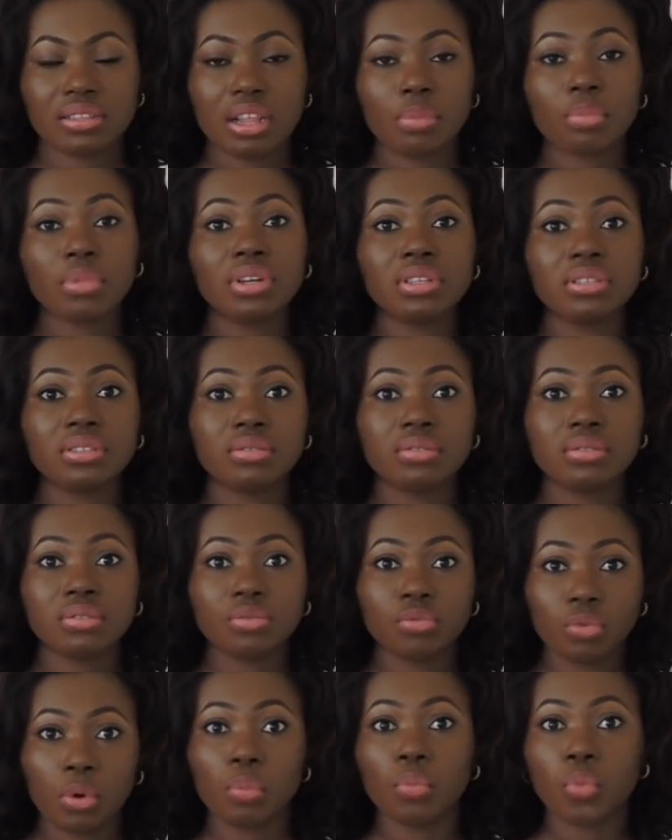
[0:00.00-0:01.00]
lemon
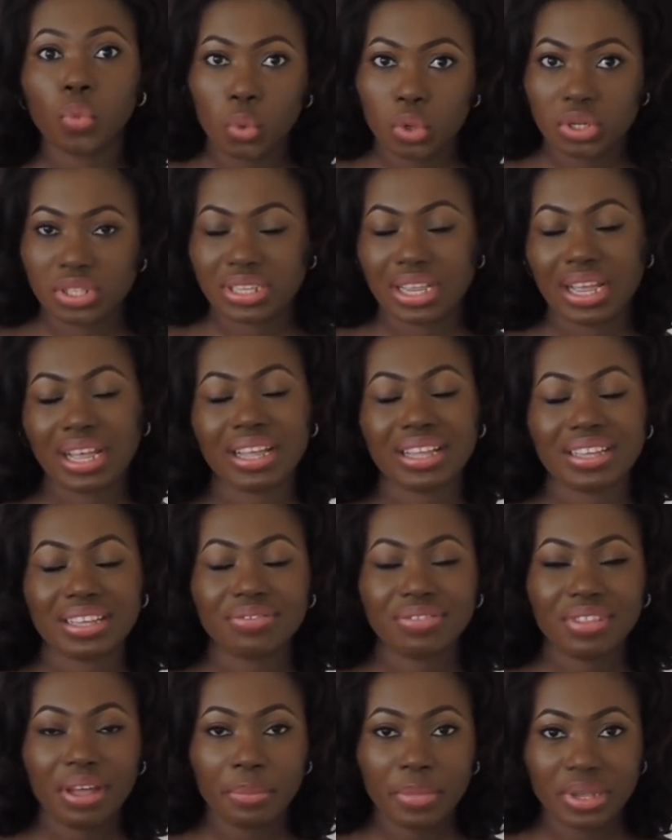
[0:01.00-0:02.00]
warm water
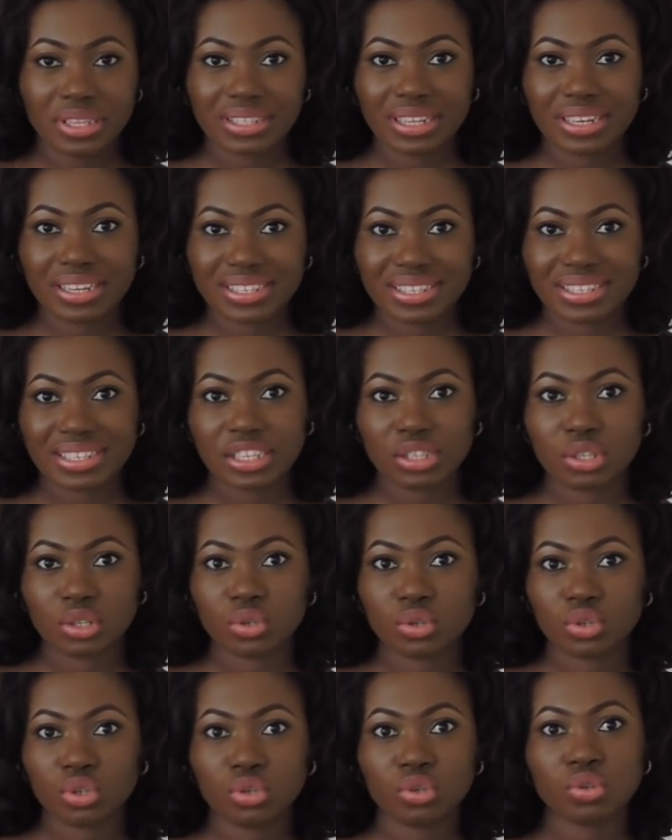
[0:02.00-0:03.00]
if that makes any sense
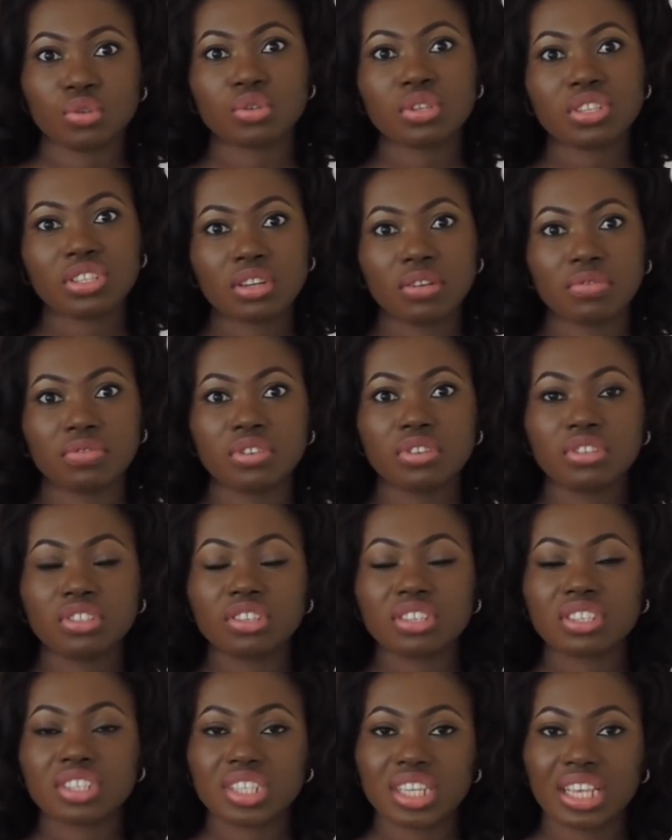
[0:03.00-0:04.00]
to you so instead of you
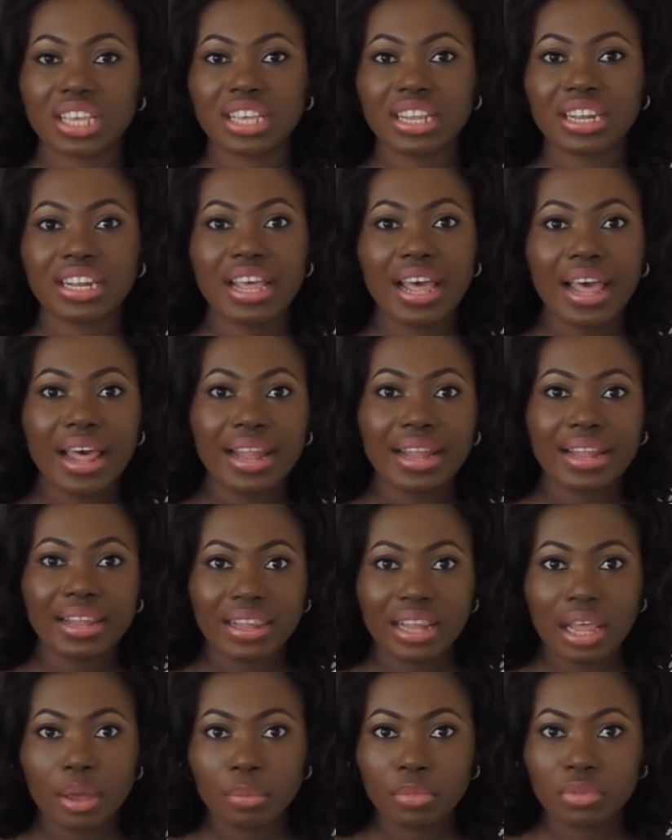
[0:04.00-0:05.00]
just taking
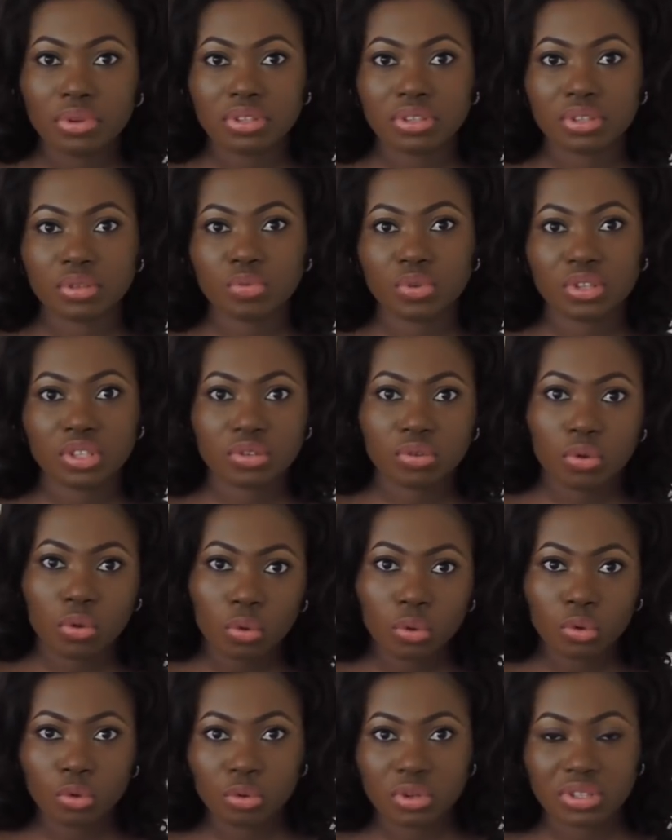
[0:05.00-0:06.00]
lemons with
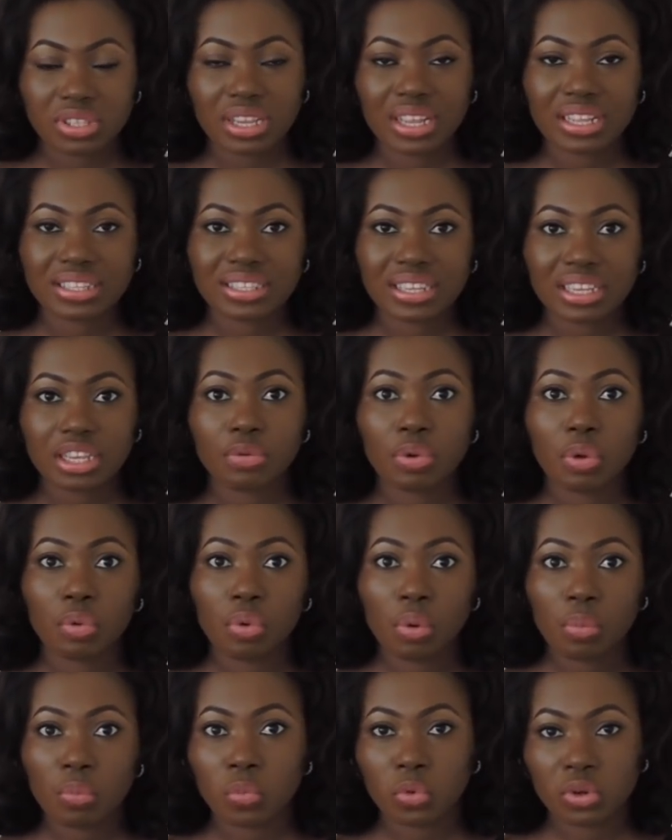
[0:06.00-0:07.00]
cold water take it with
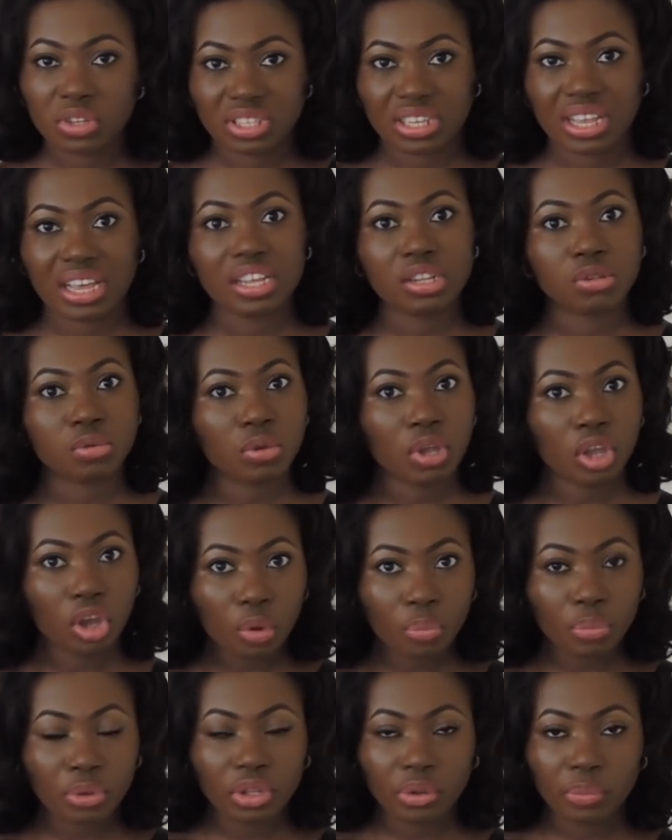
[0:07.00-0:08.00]
warm water it will
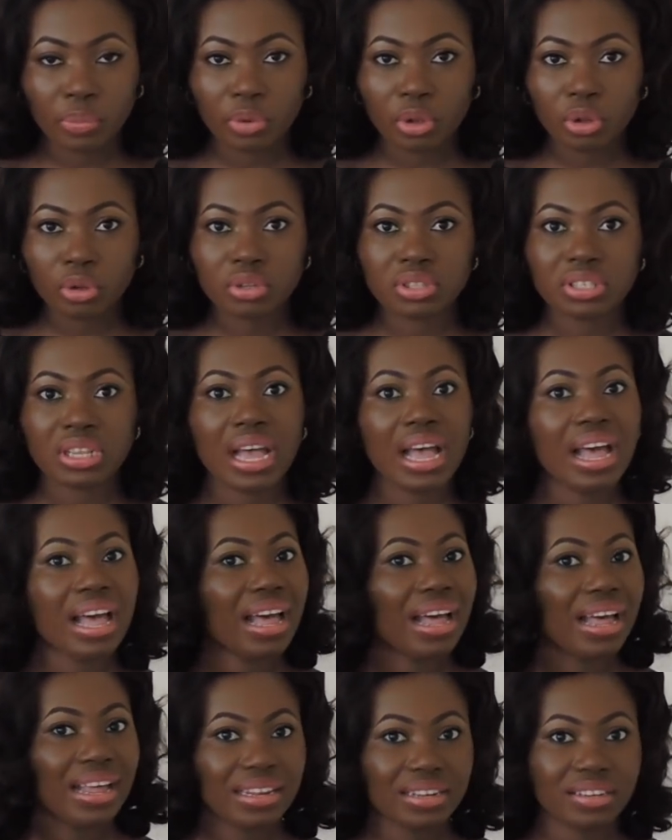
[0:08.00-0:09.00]
help with the bloat
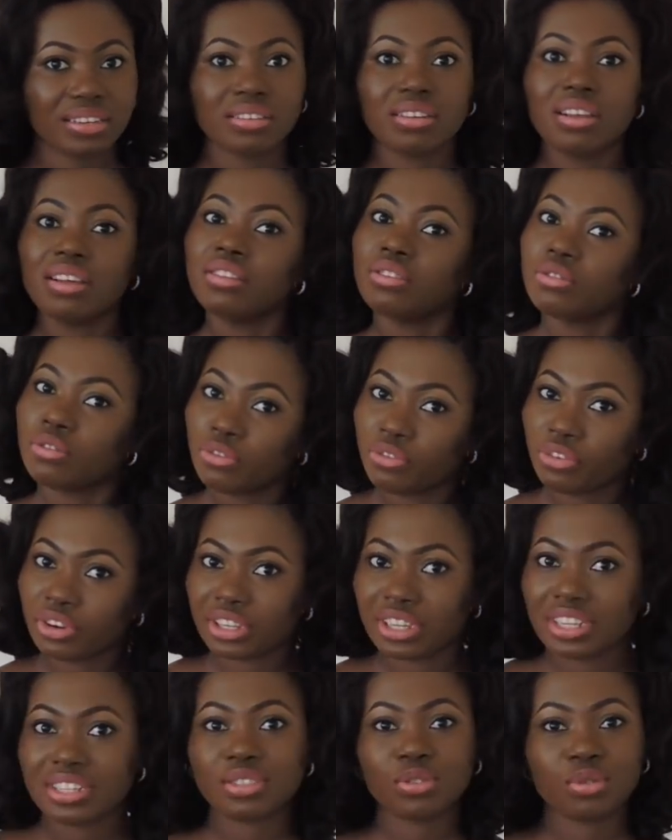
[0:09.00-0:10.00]
and don't
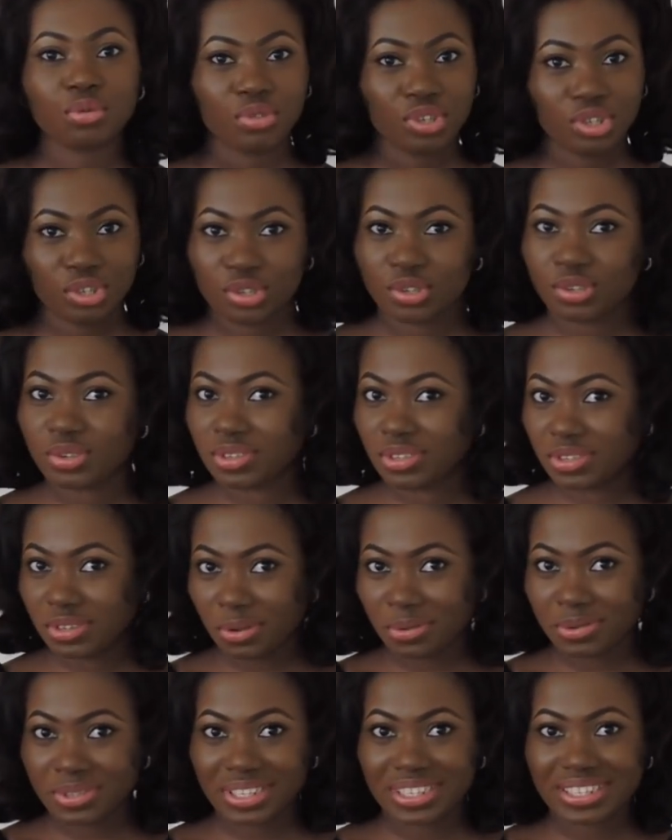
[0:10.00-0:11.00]
forget to reduce your
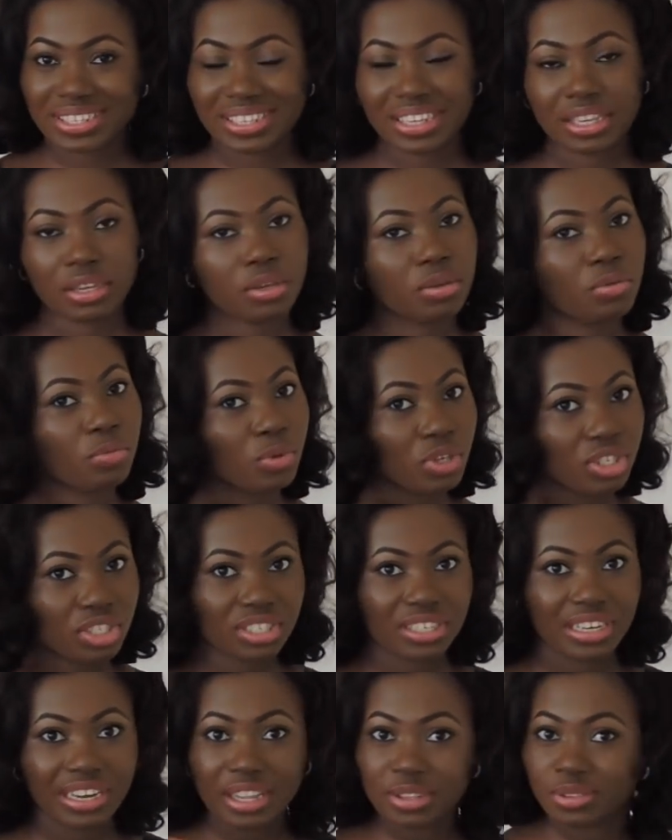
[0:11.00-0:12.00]
salt intake
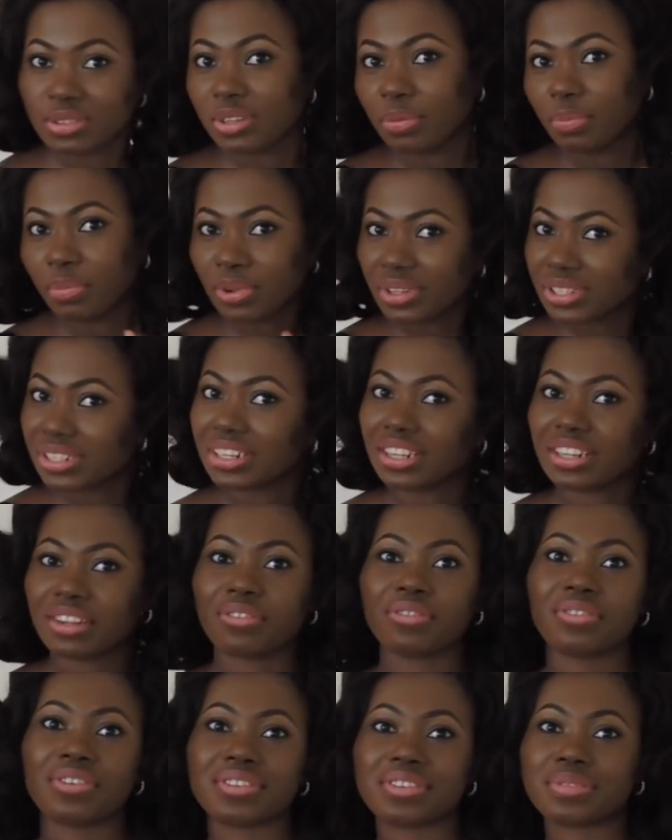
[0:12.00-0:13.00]
which led to the bloating in
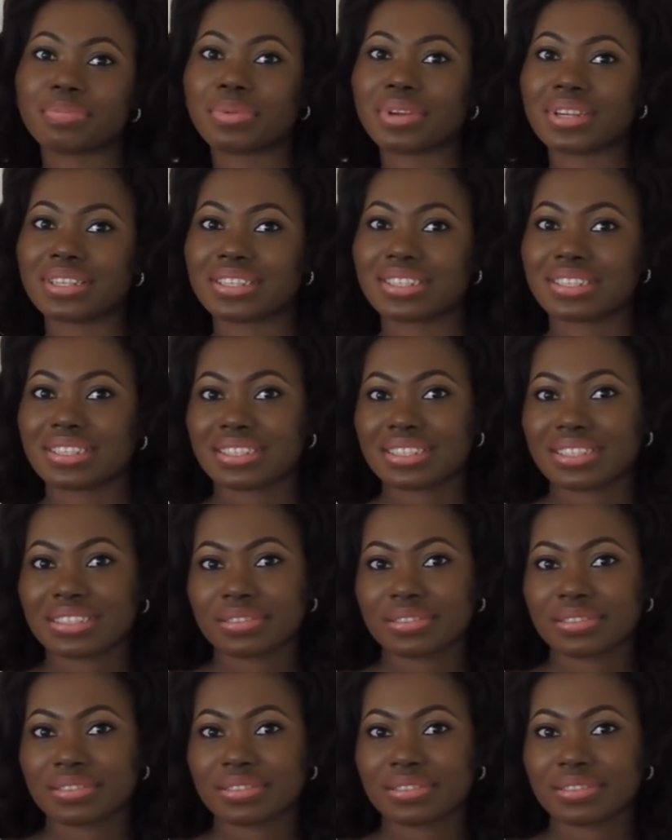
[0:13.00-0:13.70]
the first place